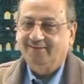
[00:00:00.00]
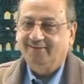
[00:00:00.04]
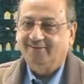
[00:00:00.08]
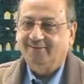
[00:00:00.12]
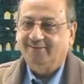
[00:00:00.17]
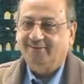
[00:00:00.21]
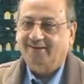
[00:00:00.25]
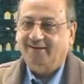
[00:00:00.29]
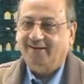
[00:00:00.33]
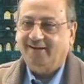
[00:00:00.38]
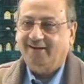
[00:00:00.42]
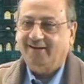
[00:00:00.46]

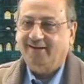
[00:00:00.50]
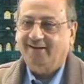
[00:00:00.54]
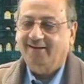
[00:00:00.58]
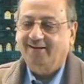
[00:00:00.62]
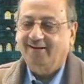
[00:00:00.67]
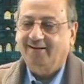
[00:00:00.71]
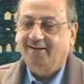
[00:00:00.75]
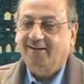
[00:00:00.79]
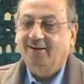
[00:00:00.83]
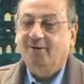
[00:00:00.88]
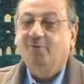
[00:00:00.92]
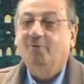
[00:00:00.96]
Okay.
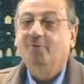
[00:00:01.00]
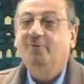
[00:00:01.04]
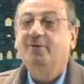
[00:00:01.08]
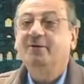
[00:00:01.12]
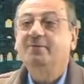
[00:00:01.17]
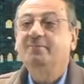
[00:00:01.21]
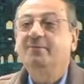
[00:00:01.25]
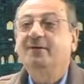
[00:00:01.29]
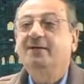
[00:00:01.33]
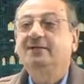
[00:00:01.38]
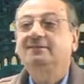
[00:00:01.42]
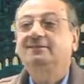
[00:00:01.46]
We
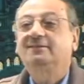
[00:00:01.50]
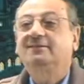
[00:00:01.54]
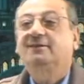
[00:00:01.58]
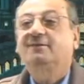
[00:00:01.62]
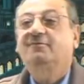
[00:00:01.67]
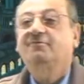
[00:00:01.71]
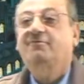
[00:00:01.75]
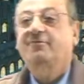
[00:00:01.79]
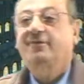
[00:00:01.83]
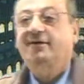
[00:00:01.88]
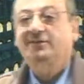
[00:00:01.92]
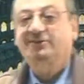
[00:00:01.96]
must
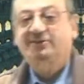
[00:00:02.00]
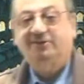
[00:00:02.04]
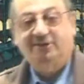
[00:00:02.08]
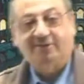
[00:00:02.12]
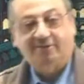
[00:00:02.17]
refresh